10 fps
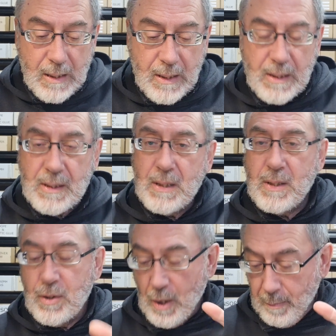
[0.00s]
This
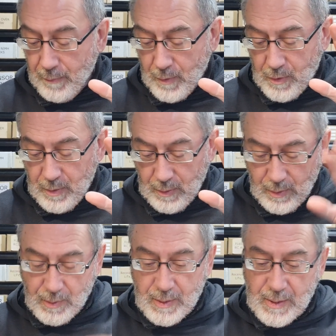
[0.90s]
is the cheaper version
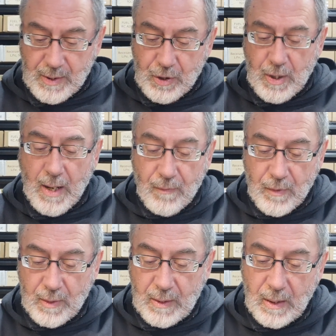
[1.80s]
because it's
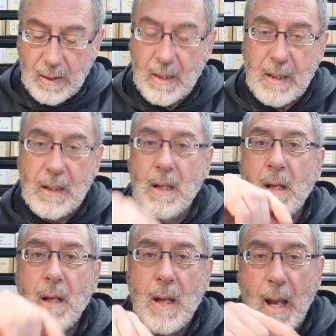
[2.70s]
chamfered clean
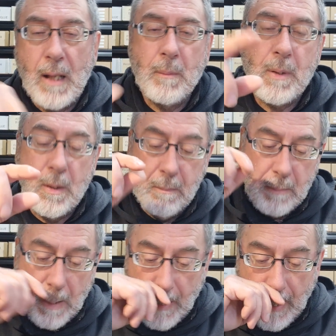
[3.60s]

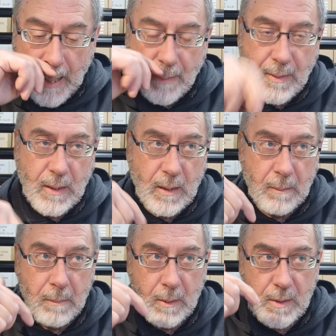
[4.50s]
aluminium.
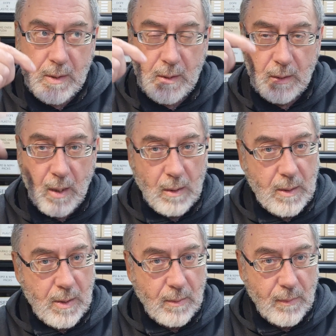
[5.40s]
The
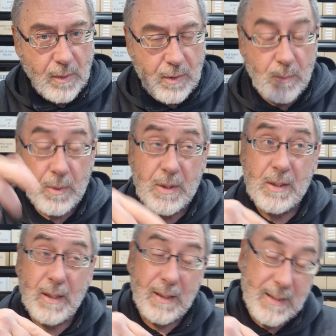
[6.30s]
slightly dearer version, which
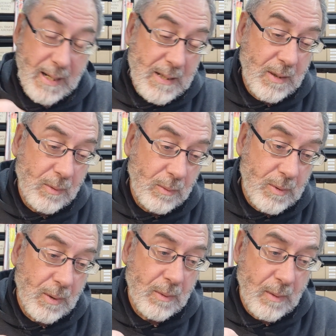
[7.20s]
is identical
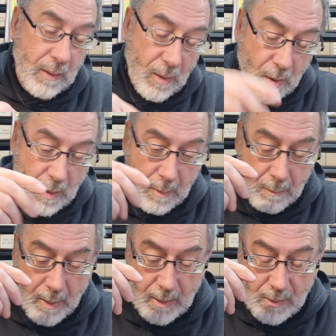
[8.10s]
to a
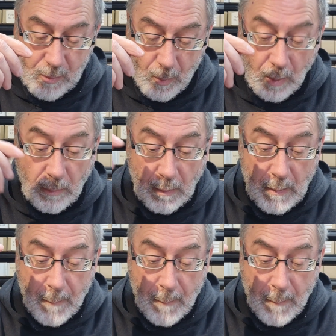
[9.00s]
no-name brand as well,